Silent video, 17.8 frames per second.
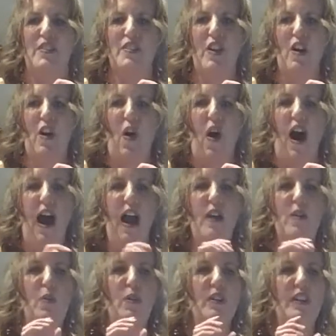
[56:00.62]
So I
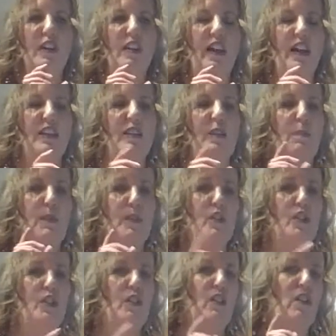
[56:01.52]
really like the
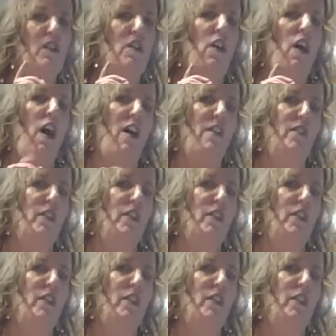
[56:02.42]
prosciutto,